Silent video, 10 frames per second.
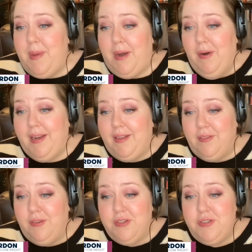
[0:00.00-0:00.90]

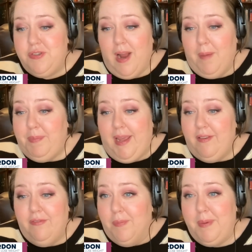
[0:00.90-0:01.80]
Americans who just drop
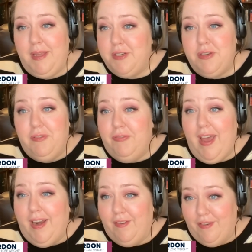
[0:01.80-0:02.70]
dead from being too
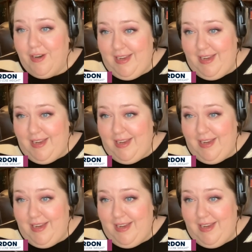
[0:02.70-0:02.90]
fat every